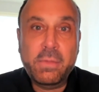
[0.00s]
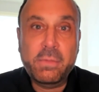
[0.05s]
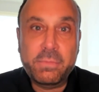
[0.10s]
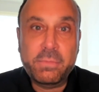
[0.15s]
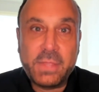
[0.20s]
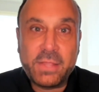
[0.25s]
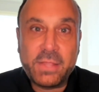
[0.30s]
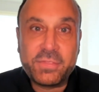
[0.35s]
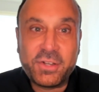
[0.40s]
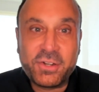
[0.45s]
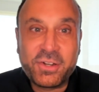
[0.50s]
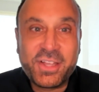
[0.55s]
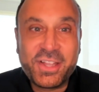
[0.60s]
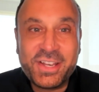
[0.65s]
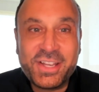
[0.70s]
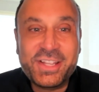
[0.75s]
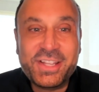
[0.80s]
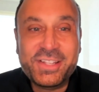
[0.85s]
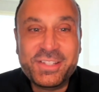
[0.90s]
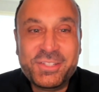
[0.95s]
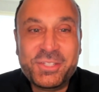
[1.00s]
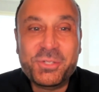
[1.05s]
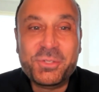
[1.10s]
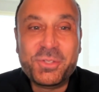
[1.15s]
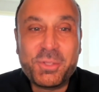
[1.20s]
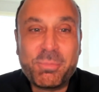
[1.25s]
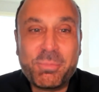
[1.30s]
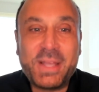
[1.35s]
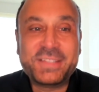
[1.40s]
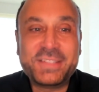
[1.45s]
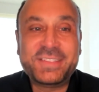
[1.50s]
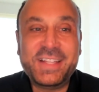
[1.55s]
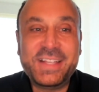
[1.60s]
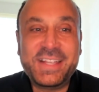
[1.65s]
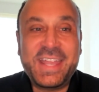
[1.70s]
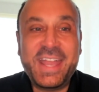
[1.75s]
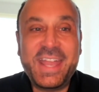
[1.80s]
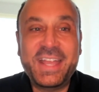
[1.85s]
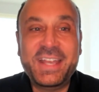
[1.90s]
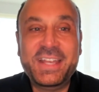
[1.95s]
that they're going to do the best they
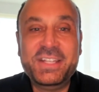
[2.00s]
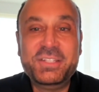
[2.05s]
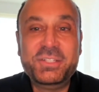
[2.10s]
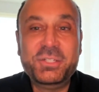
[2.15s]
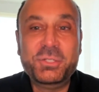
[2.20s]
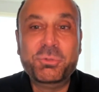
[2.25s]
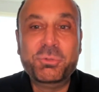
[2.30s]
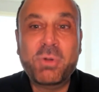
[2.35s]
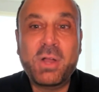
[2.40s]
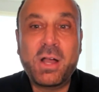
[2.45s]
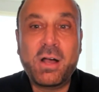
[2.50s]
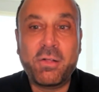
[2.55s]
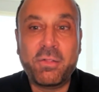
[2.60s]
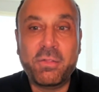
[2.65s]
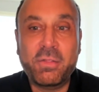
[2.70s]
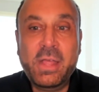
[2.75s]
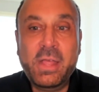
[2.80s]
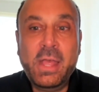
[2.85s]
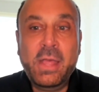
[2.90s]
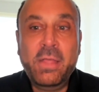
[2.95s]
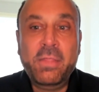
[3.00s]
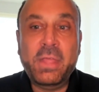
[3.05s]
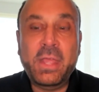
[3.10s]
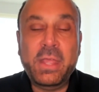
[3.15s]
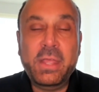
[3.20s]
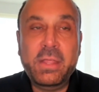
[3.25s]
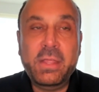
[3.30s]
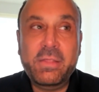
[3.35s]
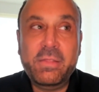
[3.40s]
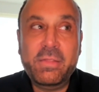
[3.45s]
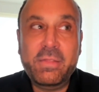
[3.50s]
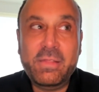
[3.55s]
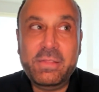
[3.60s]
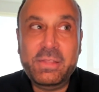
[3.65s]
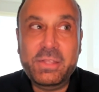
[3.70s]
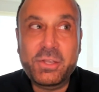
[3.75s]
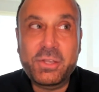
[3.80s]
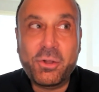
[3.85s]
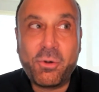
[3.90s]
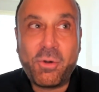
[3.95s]
can and do well.
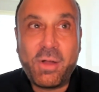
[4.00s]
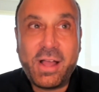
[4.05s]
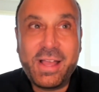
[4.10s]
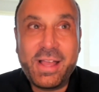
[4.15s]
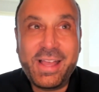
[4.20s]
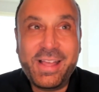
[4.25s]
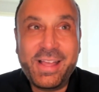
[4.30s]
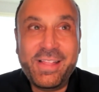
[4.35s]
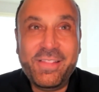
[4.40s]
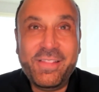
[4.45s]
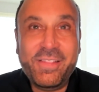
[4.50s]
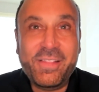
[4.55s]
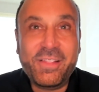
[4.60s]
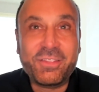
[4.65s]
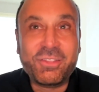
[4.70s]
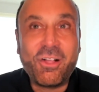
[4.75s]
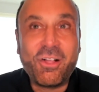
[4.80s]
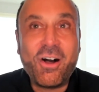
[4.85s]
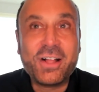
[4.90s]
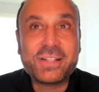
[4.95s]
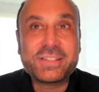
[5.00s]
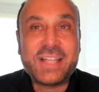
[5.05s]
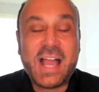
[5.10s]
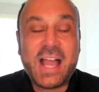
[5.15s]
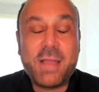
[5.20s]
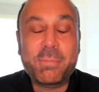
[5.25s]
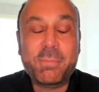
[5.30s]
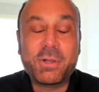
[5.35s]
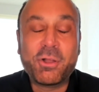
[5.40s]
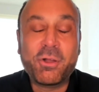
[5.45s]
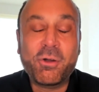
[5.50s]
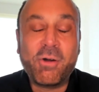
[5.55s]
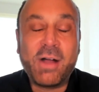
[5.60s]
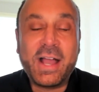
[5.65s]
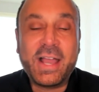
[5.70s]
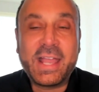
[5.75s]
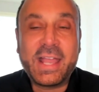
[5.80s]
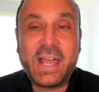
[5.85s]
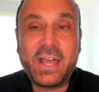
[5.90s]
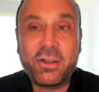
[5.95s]
You know, a long time ago,
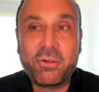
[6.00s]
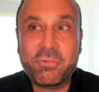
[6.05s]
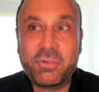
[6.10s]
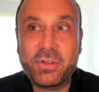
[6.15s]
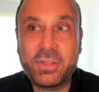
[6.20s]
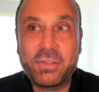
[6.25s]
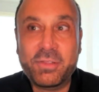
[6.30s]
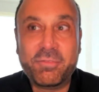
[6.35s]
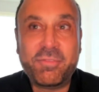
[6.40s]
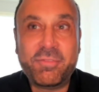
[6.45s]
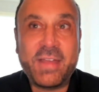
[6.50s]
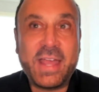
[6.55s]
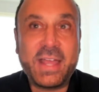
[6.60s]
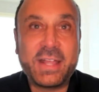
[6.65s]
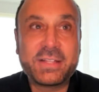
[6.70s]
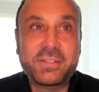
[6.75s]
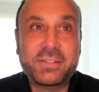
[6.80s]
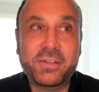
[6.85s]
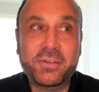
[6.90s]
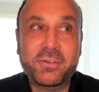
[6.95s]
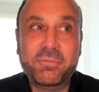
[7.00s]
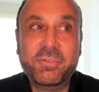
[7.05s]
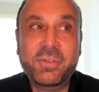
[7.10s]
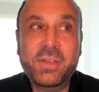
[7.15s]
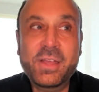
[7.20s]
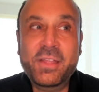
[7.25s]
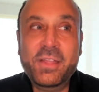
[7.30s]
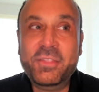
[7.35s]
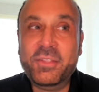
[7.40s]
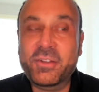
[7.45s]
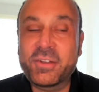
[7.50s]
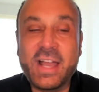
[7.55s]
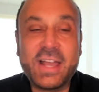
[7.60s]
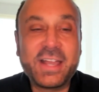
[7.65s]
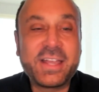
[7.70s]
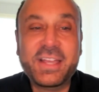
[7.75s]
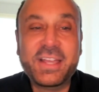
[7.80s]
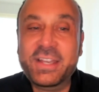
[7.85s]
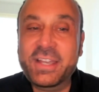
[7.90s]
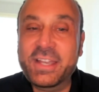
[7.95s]
I got over the fact of they're
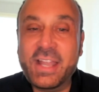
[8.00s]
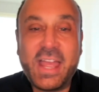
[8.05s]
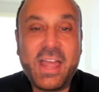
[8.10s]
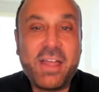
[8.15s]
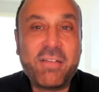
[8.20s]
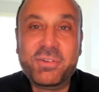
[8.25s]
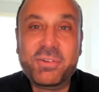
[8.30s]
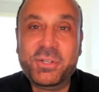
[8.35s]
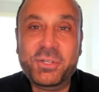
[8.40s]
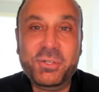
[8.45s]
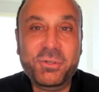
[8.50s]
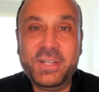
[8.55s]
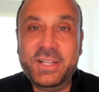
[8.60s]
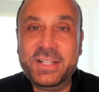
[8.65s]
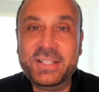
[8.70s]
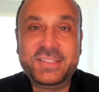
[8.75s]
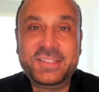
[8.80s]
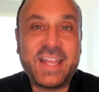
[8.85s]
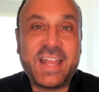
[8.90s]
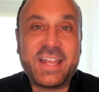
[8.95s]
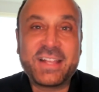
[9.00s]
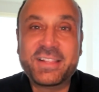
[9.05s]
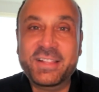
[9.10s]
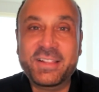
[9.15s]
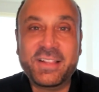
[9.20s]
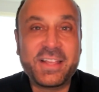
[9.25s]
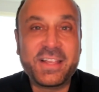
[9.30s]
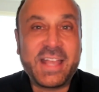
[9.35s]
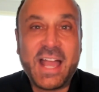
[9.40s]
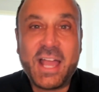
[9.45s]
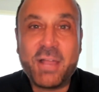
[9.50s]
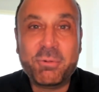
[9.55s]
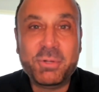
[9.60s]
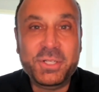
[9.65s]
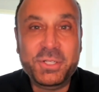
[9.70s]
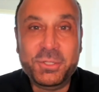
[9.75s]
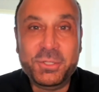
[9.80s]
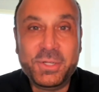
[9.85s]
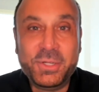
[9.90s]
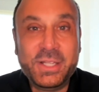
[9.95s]
not going to ever do it exactly like I
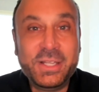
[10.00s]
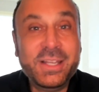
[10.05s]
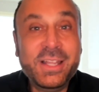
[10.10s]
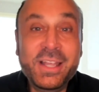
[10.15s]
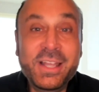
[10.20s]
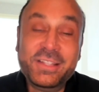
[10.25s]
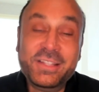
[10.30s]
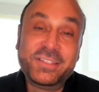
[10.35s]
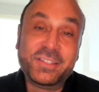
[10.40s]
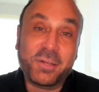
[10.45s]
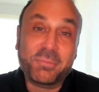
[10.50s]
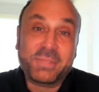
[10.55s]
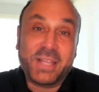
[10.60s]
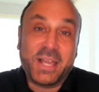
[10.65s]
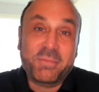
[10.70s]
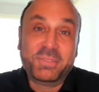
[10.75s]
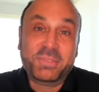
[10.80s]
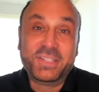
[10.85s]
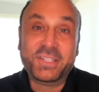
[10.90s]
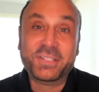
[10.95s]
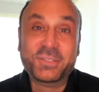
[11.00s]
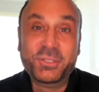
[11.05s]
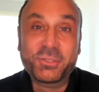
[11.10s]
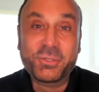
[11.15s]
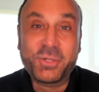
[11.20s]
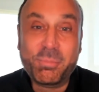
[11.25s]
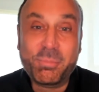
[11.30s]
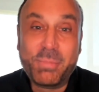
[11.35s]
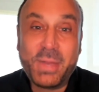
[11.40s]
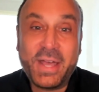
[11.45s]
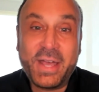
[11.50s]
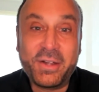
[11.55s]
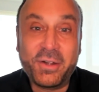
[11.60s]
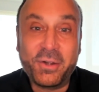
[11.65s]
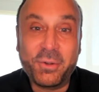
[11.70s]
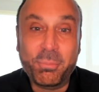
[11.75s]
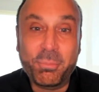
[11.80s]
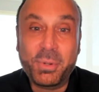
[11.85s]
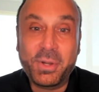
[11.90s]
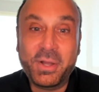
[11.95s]
would do it. Sometimes they'll do it
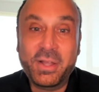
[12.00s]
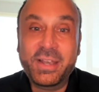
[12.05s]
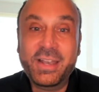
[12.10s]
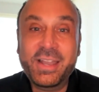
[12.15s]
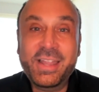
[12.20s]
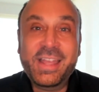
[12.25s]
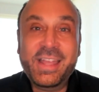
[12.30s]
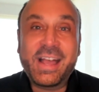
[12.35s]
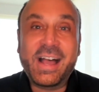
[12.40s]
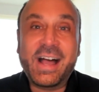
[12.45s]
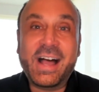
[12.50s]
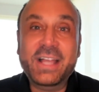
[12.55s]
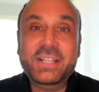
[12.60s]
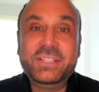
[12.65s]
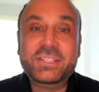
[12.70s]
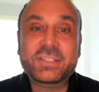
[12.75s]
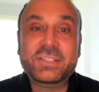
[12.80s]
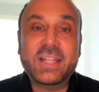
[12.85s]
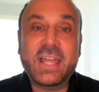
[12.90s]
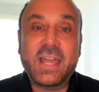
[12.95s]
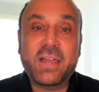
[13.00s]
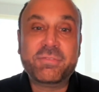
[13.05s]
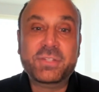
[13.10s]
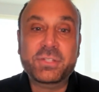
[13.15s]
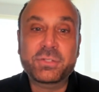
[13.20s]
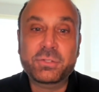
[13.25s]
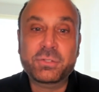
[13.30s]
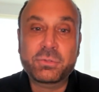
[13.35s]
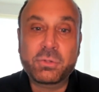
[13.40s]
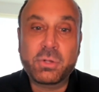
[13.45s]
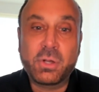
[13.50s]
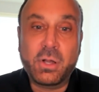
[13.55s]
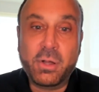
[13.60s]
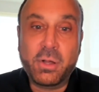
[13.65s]
better, but I just have to